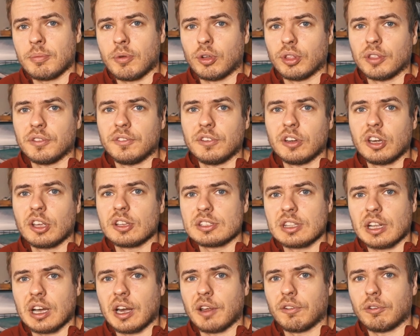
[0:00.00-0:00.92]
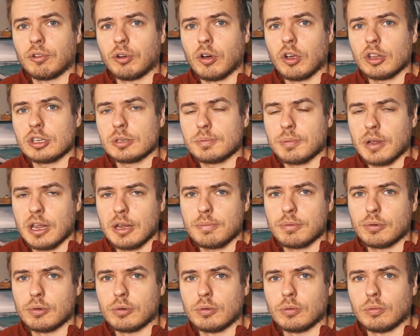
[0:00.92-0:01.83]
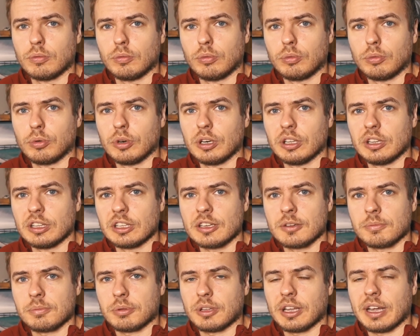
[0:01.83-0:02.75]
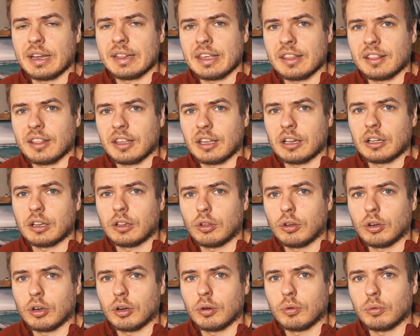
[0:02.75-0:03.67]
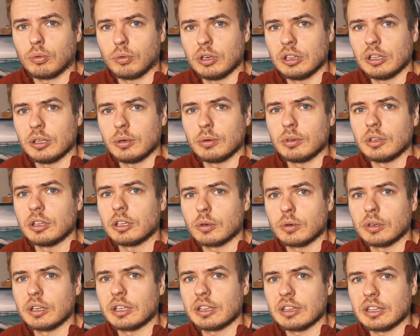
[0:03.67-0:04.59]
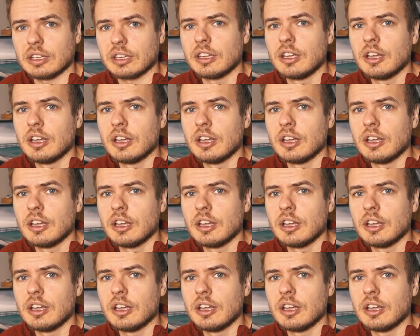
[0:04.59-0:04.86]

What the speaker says: all the videos that I've watched, people really complain that they clog really quickly.